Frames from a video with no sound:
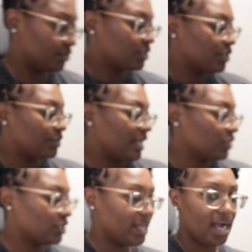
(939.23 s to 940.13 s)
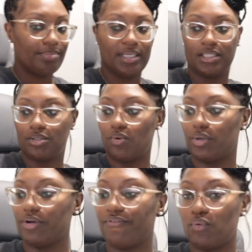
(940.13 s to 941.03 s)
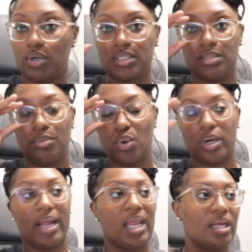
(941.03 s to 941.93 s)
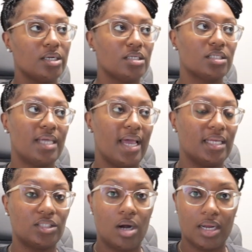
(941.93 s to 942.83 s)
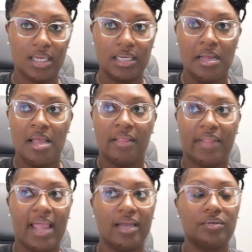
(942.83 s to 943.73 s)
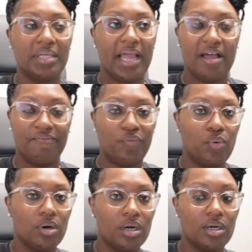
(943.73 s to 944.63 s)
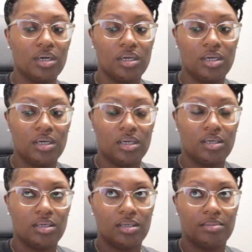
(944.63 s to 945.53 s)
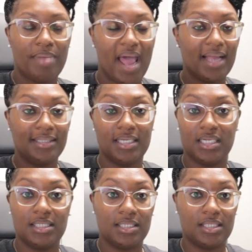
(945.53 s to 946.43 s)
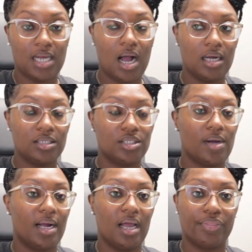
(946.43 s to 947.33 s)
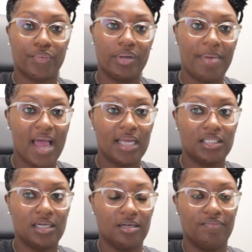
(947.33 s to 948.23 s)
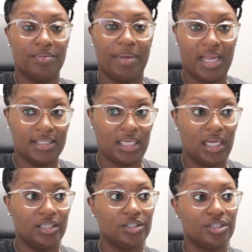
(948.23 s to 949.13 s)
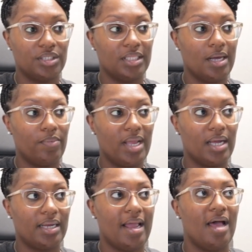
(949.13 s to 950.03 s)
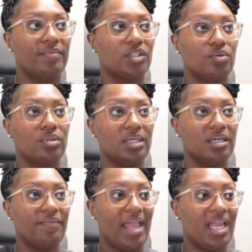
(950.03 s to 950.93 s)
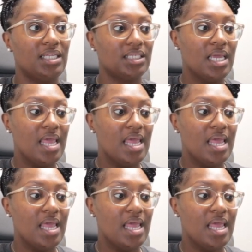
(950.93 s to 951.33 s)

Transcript: So yesterday I placed an order for some more hangers at Target. They had only had 4 packs in stock, so I got 3 packs of the pants hangers, so then that way I can have a total of 8.